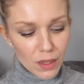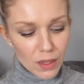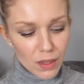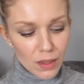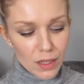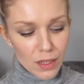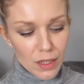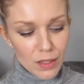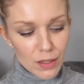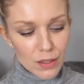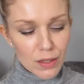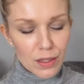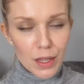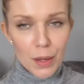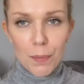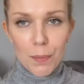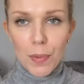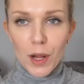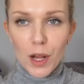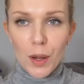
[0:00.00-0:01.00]
this
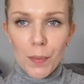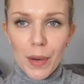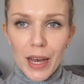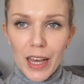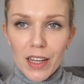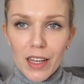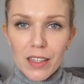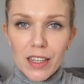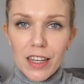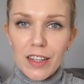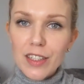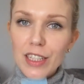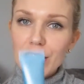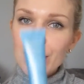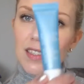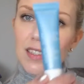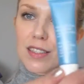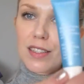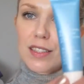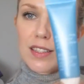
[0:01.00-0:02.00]
lip balm by
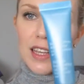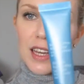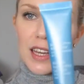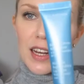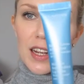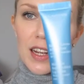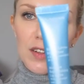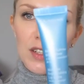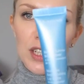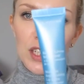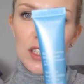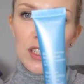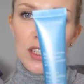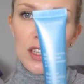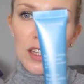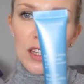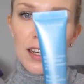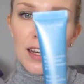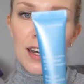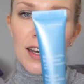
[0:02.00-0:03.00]
Clarins that I
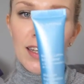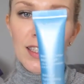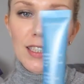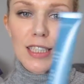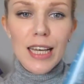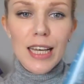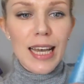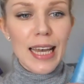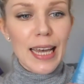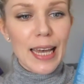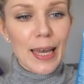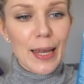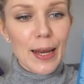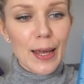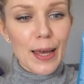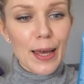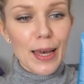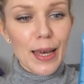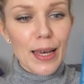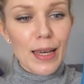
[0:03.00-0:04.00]
recently got. It
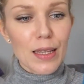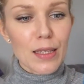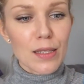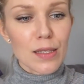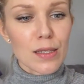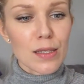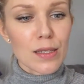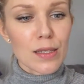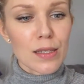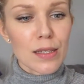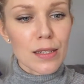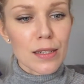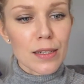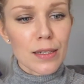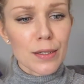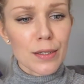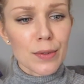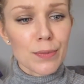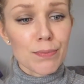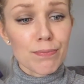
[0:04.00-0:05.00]
has
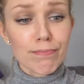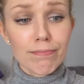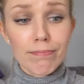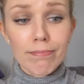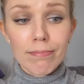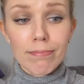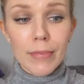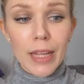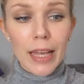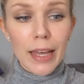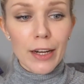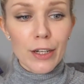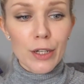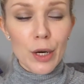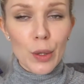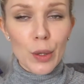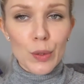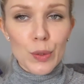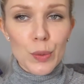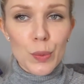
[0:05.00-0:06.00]
a
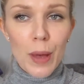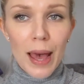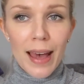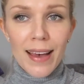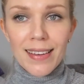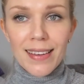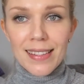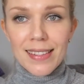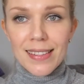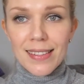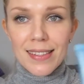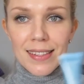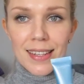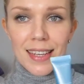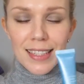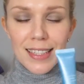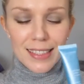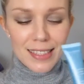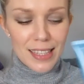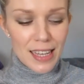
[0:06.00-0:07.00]
rose wax in
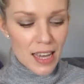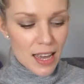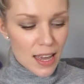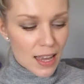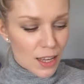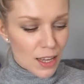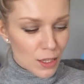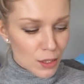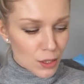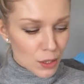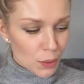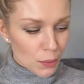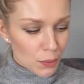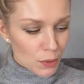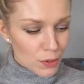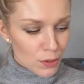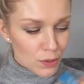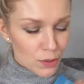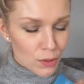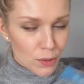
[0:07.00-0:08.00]
it, so
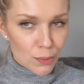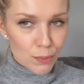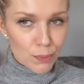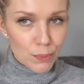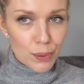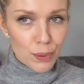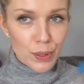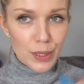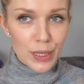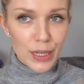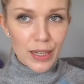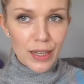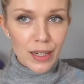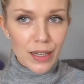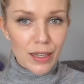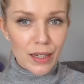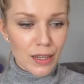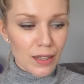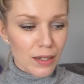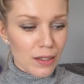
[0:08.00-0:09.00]
it's
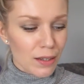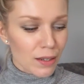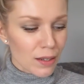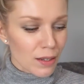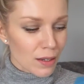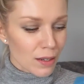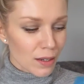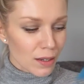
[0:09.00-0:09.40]
pretty